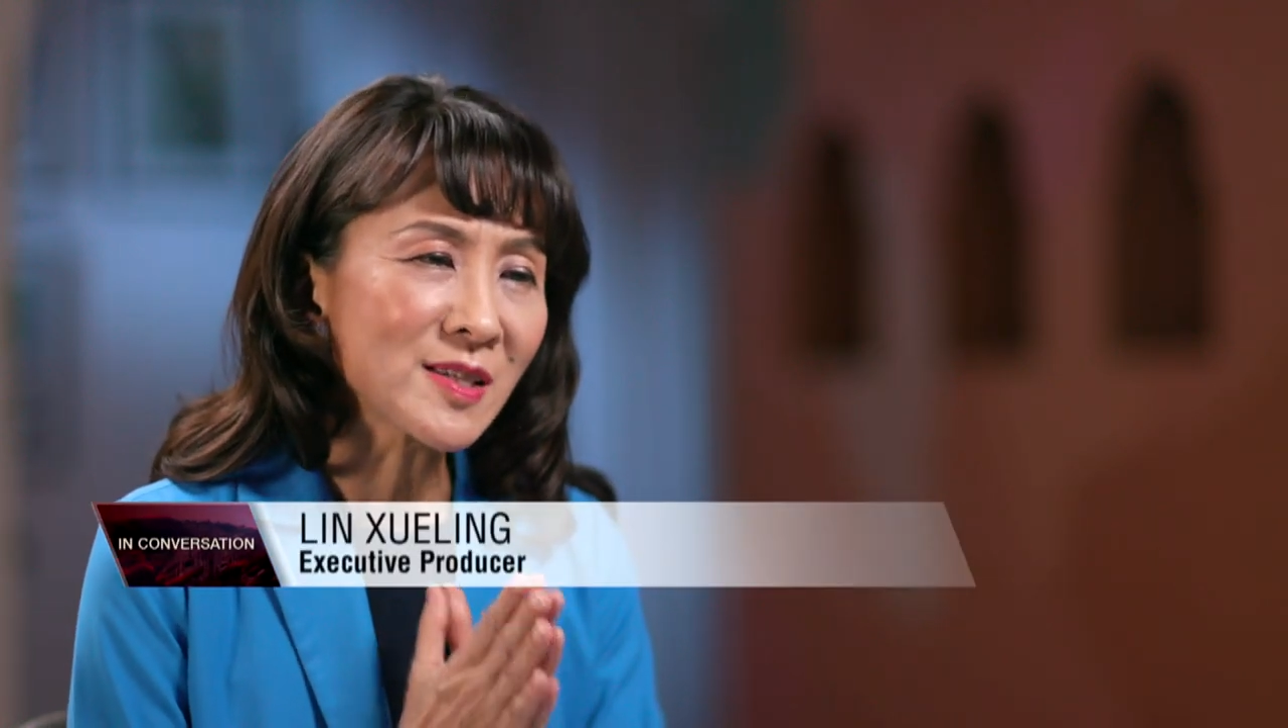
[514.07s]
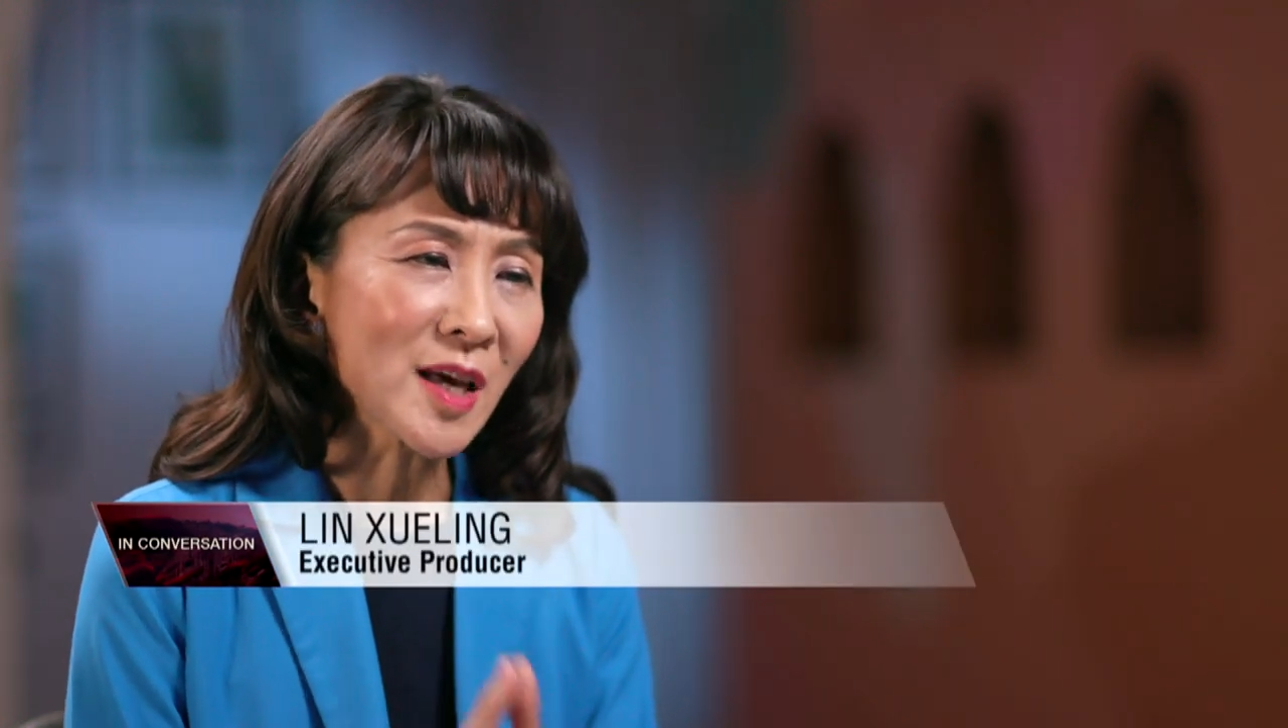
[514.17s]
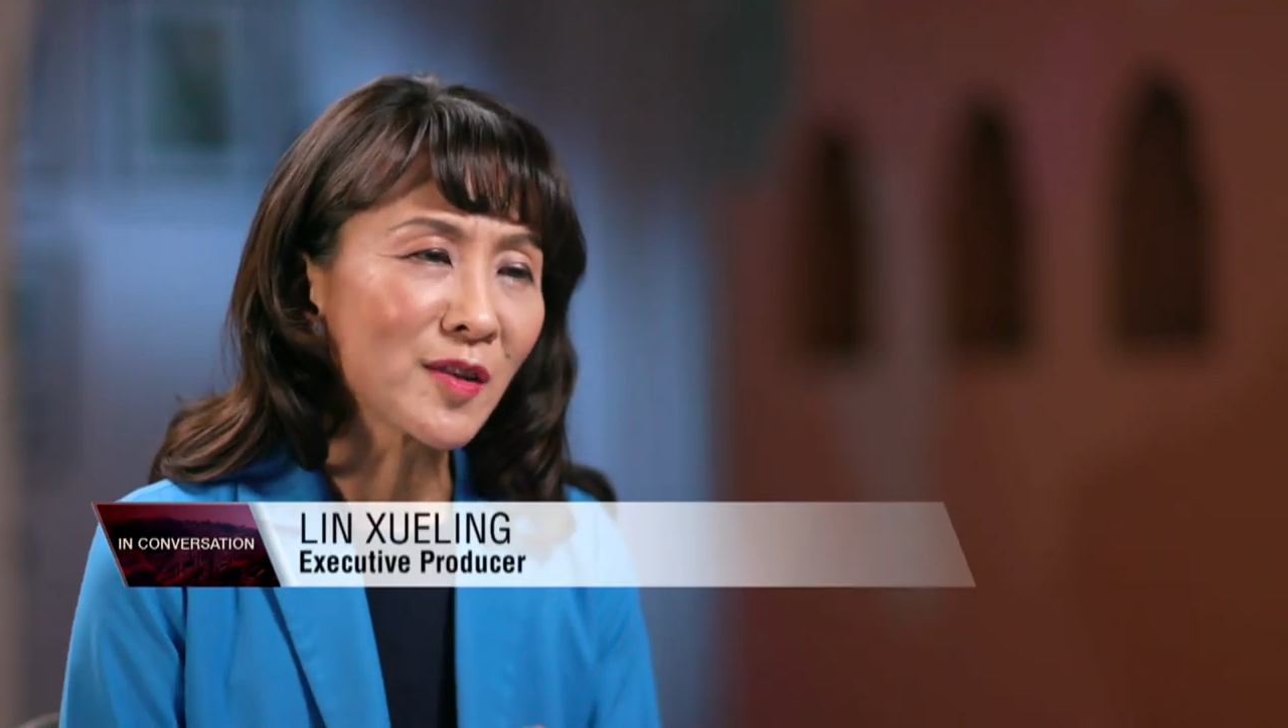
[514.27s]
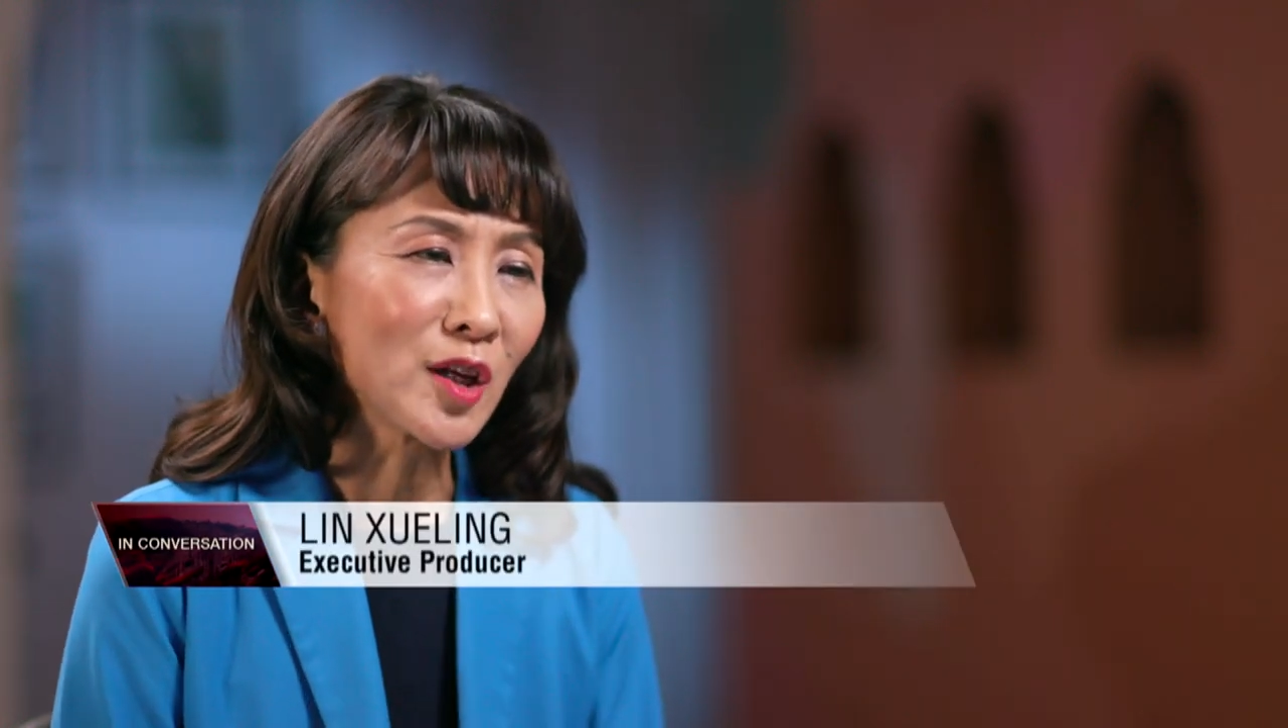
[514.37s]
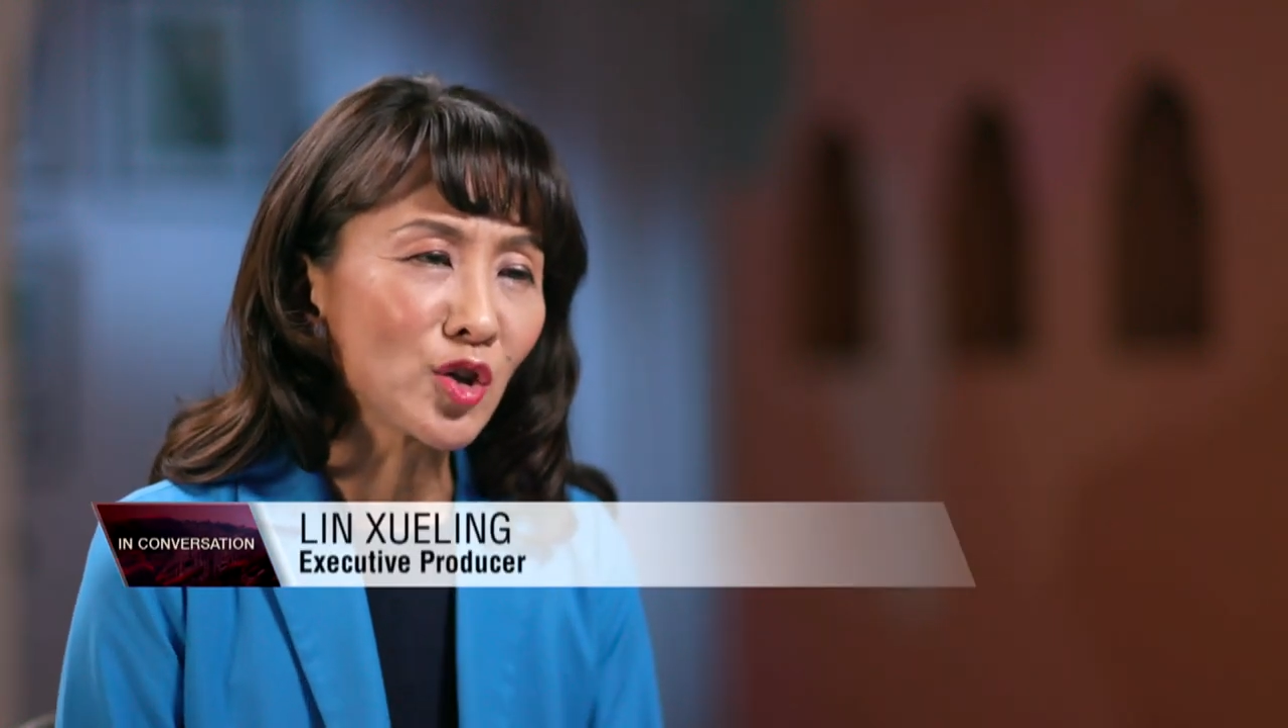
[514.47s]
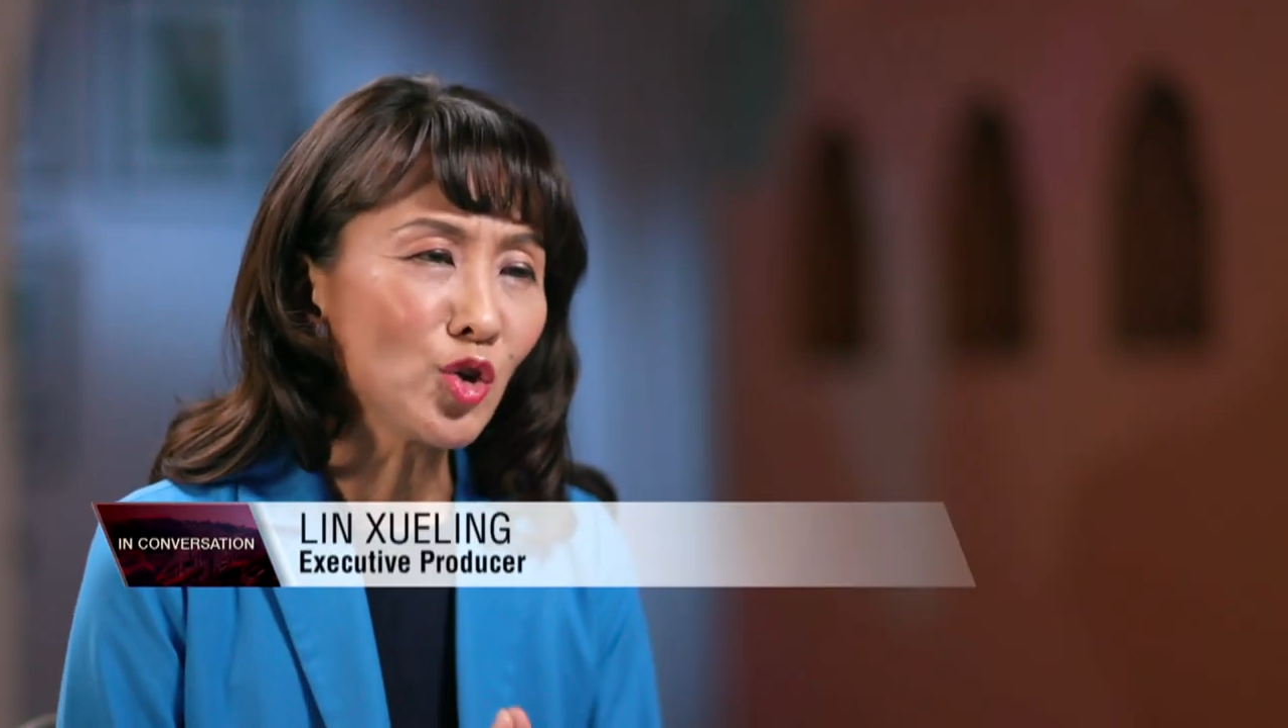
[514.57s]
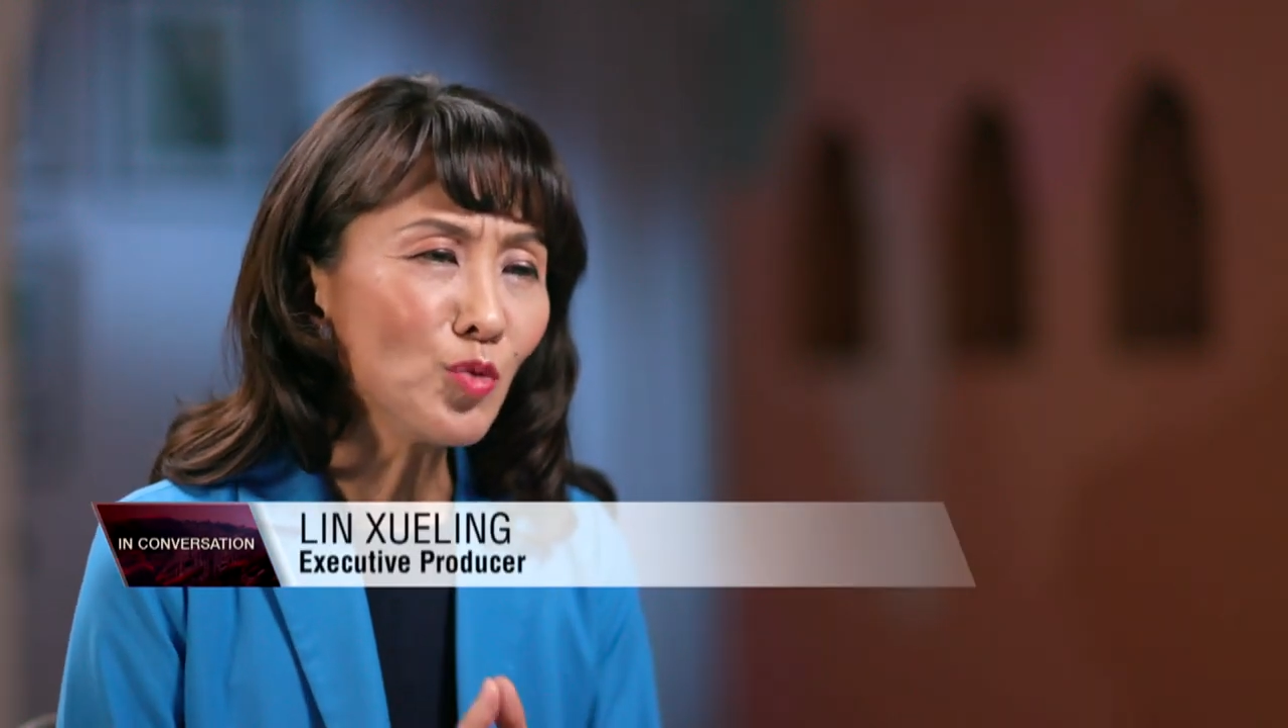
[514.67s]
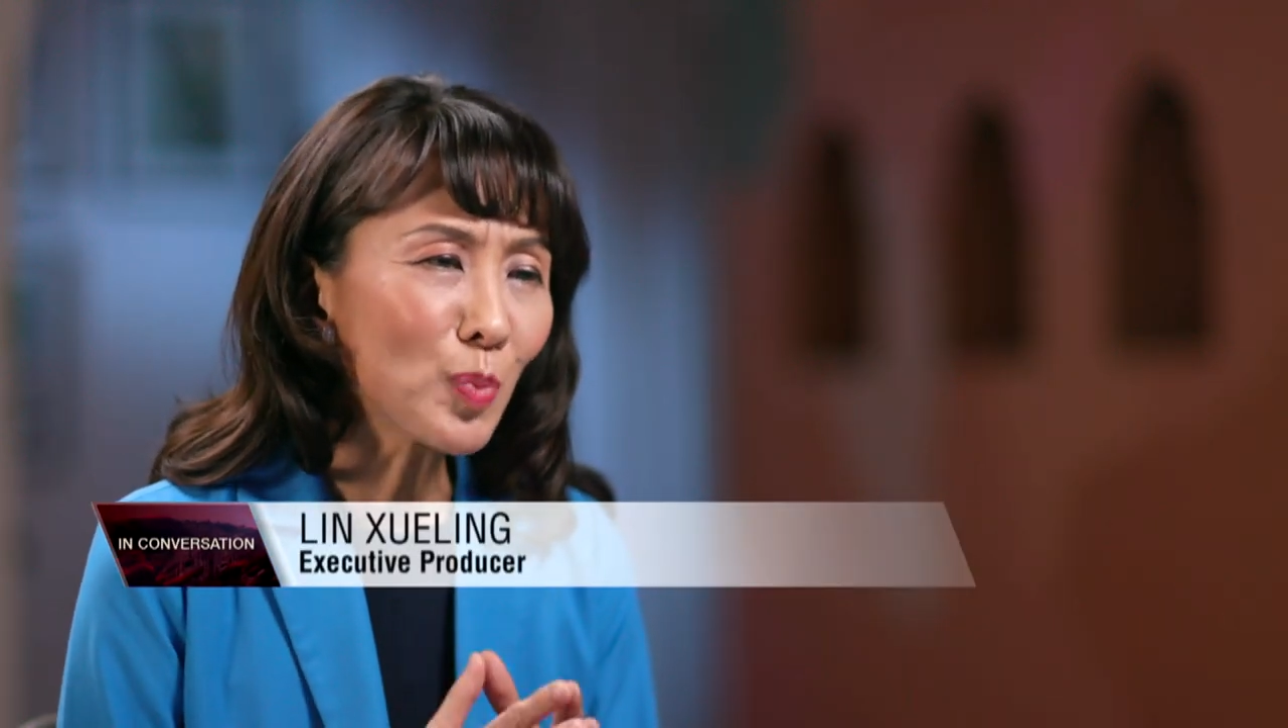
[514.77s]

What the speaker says: said that you